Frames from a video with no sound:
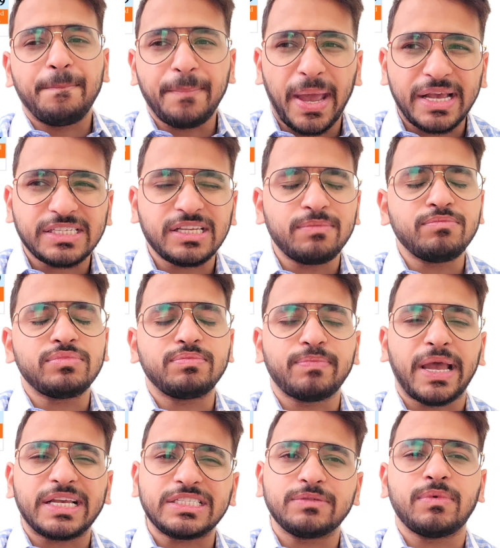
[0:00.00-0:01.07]
maximum
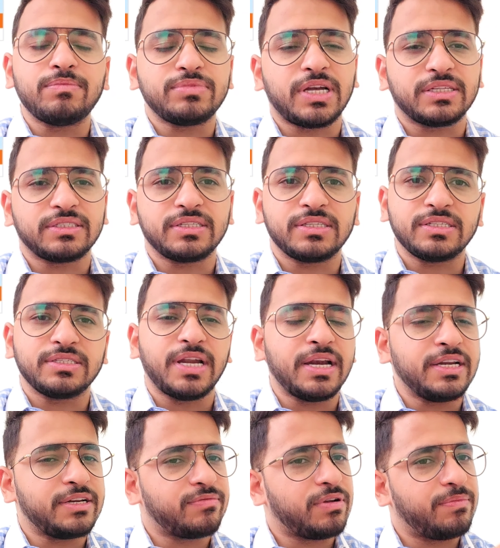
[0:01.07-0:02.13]
maximum chances is
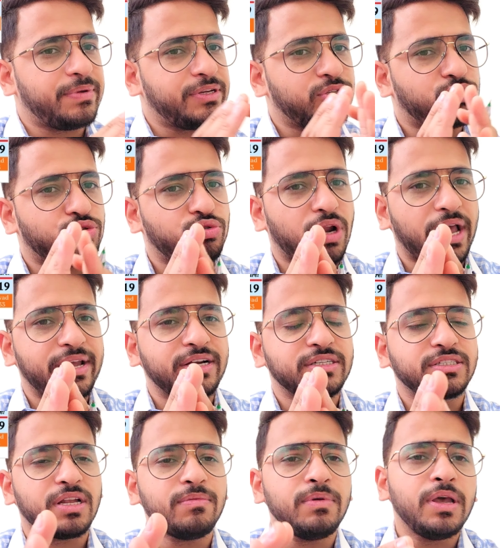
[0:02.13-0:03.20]
that it will be in july
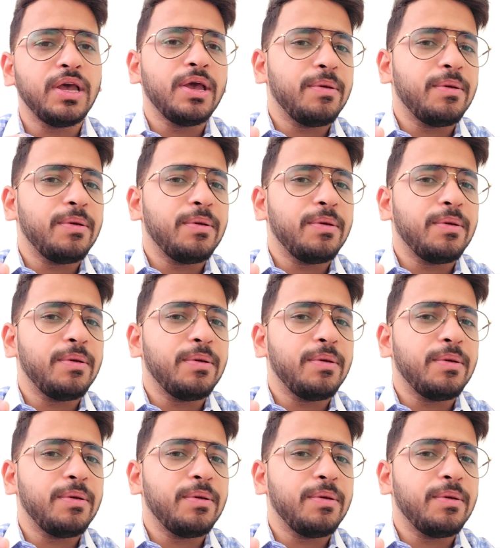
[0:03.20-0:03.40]
itself